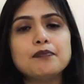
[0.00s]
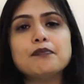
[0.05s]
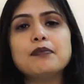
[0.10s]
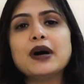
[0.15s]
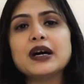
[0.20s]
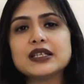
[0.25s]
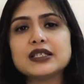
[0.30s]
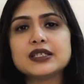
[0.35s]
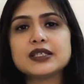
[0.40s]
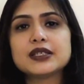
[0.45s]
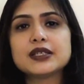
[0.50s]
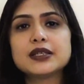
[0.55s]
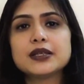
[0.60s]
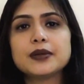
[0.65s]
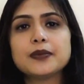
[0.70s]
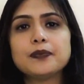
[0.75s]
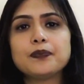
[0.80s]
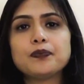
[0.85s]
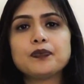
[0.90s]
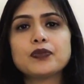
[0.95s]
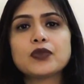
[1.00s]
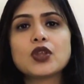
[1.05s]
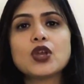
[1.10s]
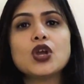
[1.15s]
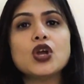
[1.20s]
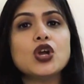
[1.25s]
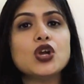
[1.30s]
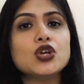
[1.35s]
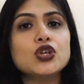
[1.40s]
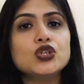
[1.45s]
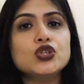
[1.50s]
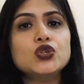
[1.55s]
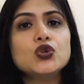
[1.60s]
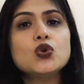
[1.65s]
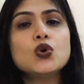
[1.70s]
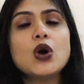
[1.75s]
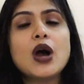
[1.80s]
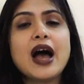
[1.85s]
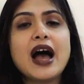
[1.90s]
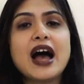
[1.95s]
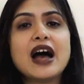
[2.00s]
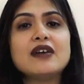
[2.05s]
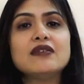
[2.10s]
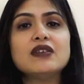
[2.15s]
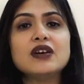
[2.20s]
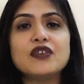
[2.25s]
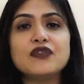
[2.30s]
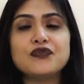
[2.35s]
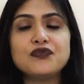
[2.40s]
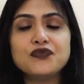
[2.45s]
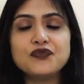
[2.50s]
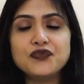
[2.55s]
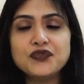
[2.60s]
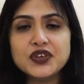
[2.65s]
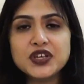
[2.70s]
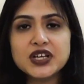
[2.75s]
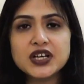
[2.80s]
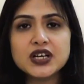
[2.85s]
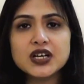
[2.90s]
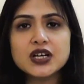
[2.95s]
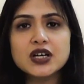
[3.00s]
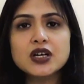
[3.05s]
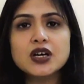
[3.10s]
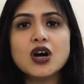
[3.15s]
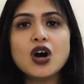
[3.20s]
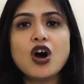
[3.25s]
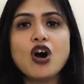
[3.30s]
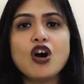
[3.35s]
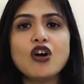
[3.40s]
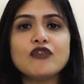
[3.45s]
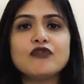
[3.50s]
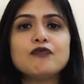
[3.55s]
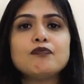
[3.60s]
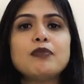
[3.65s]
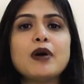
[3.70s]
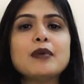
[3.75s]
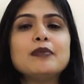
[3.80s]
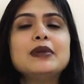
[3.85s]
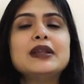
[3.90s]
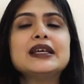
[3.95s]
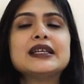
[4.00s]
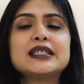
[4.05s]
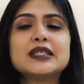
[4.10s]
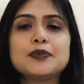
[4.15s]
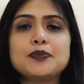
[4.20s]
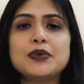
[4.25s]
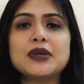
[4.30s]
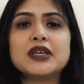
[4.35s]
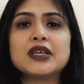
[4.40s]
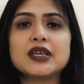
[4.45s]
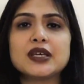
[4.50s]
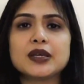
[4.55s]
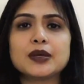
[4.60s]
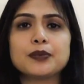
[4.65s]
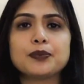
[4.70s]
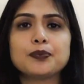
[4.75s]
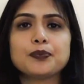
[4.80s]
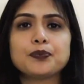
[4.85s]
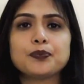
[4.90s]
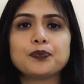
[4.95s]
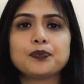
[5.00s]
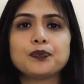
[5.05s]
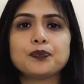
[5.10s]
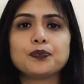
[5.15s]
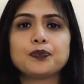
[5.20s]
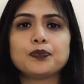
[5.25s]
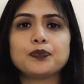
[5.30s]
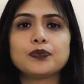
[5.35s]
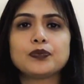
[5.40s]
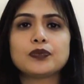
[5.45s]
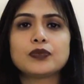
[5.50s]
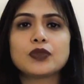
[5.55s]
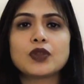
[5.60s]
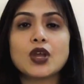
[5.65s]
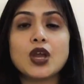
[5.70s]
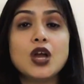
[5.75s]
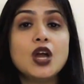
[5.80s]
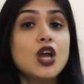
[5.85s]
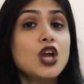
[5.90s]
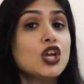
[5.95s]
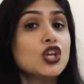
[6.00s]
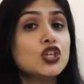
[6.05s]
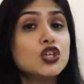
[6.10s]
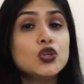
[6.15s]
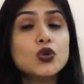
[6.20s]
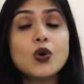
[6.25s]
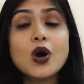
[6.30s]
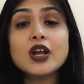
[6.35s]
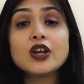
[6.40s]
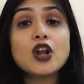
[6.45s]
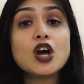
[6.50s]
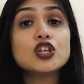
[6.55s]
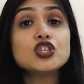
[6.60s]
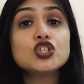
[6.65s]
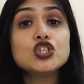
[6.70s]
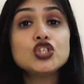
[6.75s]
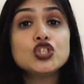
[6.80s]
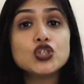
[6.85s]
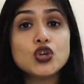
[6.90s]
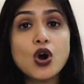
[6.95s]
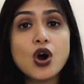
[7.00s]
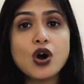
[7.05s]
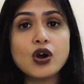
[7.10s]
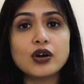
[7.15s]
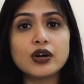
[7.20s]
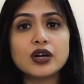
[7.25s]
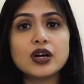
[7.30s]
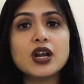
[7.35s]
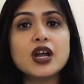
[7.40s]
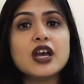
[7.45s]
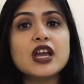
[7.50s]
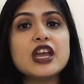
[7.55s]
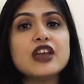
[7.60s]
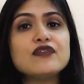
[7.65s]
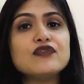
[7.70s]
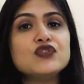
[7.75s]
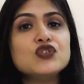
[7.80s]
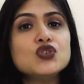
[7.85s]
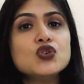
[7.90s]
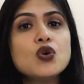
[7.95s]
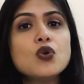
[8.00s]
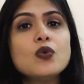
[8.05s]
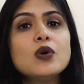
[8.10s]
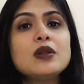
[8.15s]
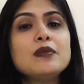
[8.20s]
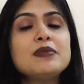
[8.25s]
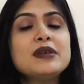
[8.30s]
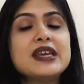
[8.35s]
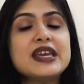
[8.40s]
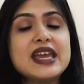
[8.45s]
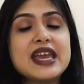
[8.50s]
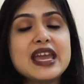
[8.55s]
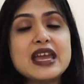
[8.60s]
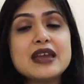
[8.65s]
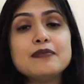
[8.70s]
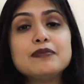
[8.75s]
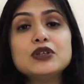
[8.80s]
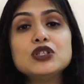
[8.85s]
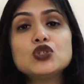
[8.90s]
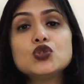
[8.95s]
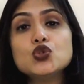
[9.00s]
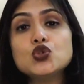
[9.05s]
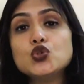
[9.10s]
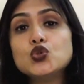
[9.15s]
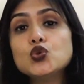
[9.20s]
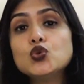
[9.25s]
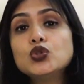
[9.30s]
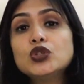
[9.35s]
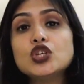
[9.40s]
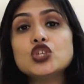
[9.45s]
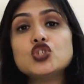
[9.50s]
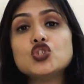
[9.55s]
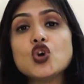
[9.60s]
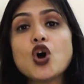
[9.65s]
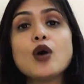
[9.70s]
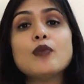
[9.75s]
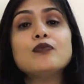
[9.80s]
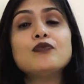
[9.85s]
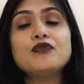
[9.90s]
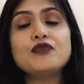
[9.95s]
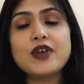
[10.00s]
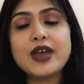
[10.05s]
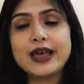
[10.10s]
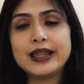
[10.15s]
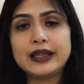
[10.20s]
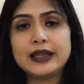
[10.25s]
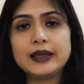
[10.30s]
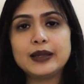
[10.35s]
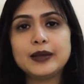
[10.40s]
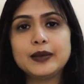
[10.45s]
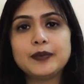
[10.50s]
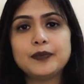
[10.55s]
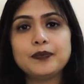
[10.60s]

But you have a fear of public speaking. You are not sure if you will be able to do the job well.